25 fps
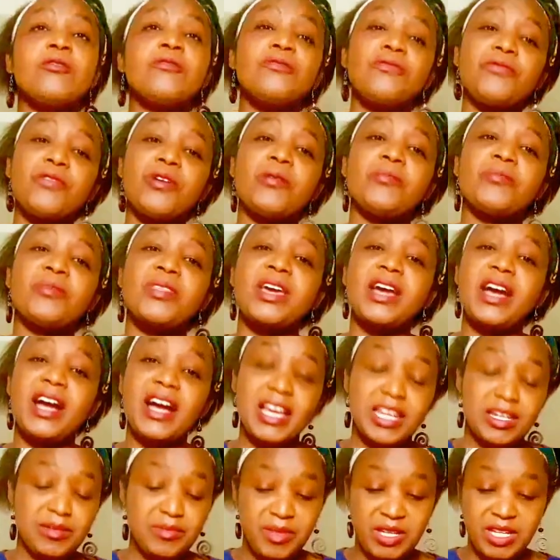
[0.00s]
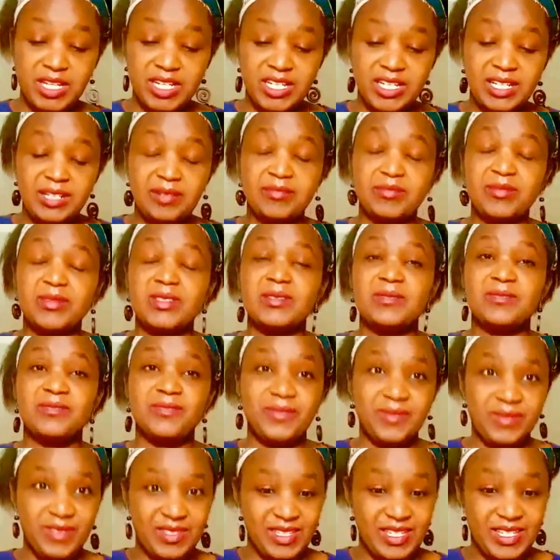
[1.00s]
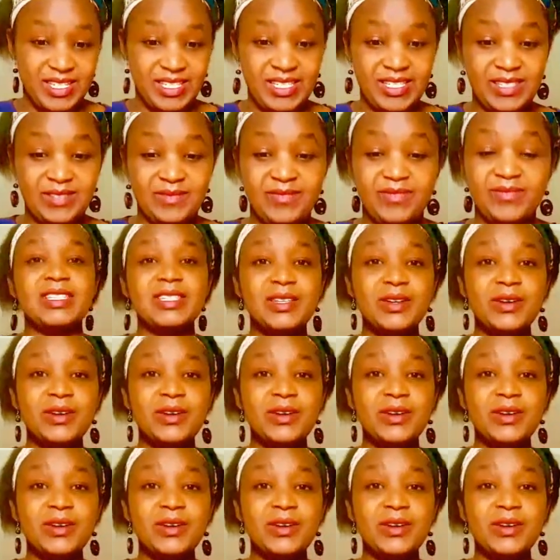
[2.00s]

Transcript: from the Anmeldeamt.